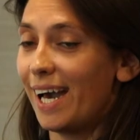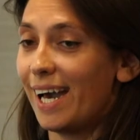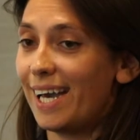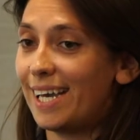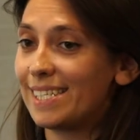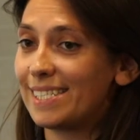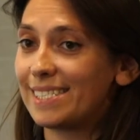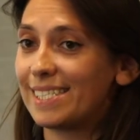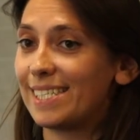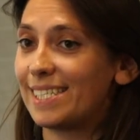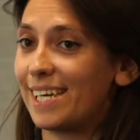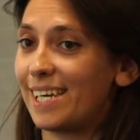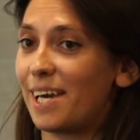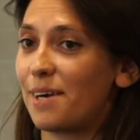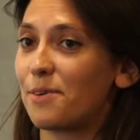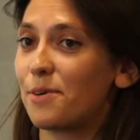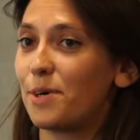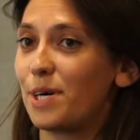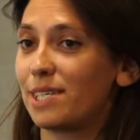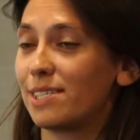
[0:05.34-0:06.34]
And today
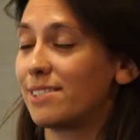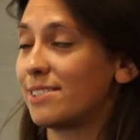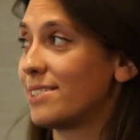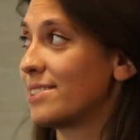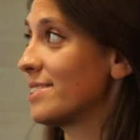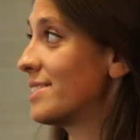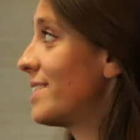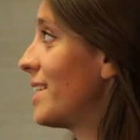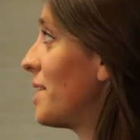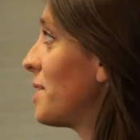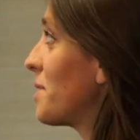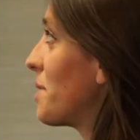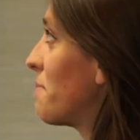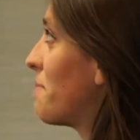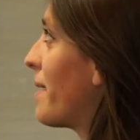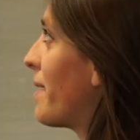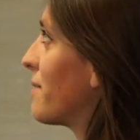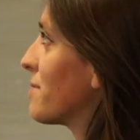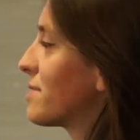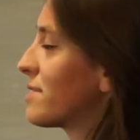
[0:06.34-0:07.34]
I'm going to tell you
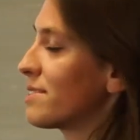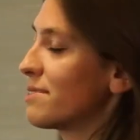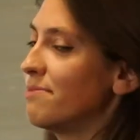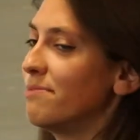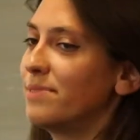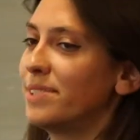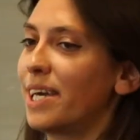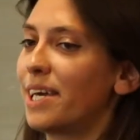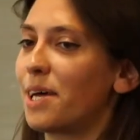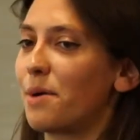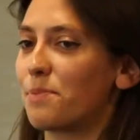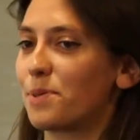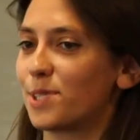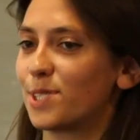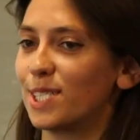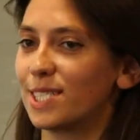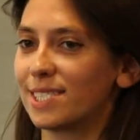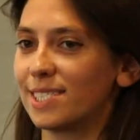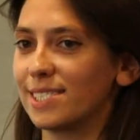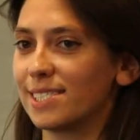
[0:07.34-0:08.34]
about data
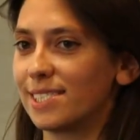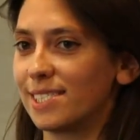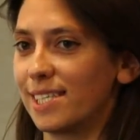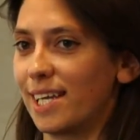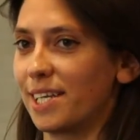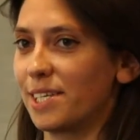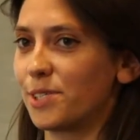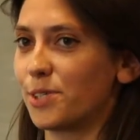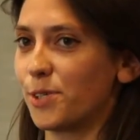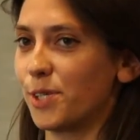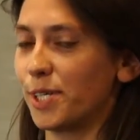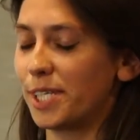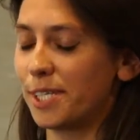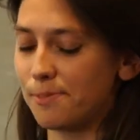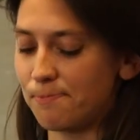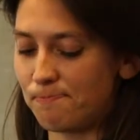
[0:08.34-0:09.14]
persistence in Android.